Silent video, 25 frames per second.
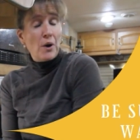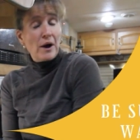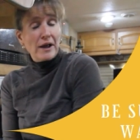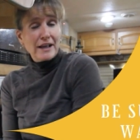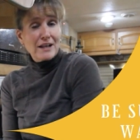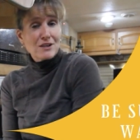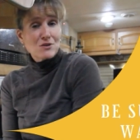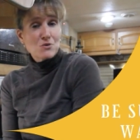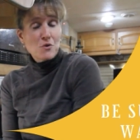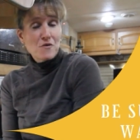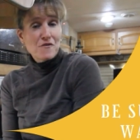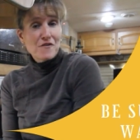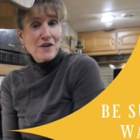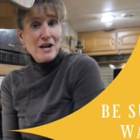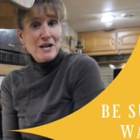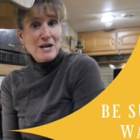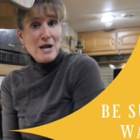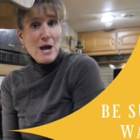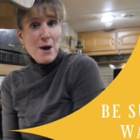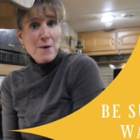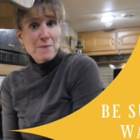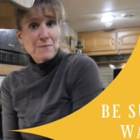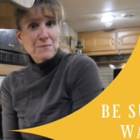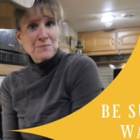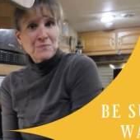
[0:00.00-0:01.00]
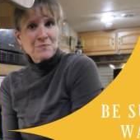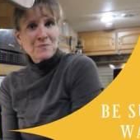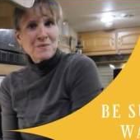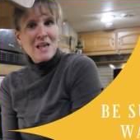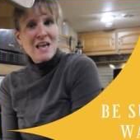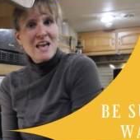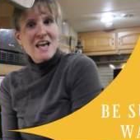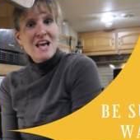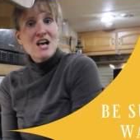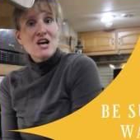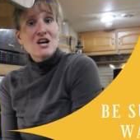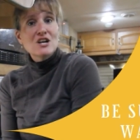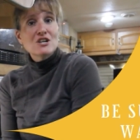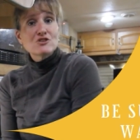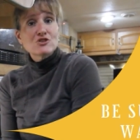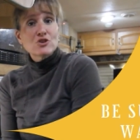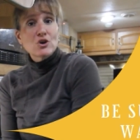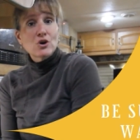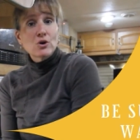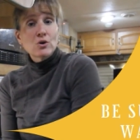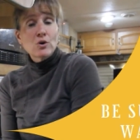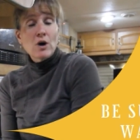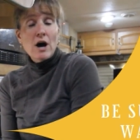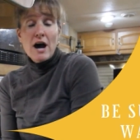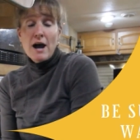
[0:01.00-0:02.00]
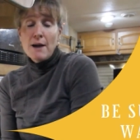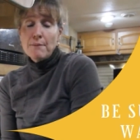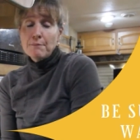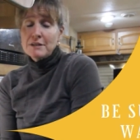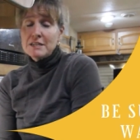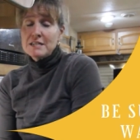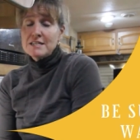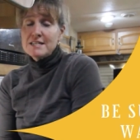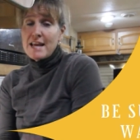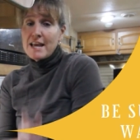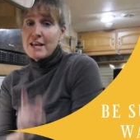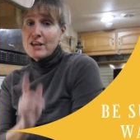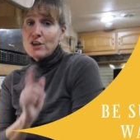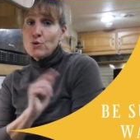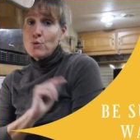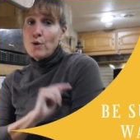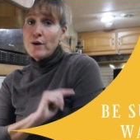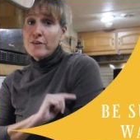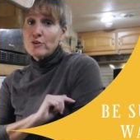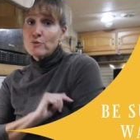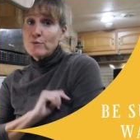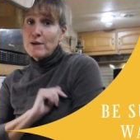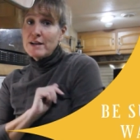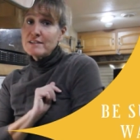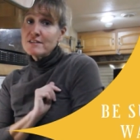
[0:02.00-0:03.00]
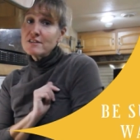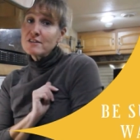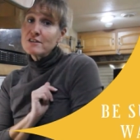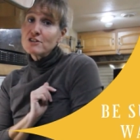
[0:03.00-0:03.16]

Guess we'll find out. So I'm gonna take you on the rest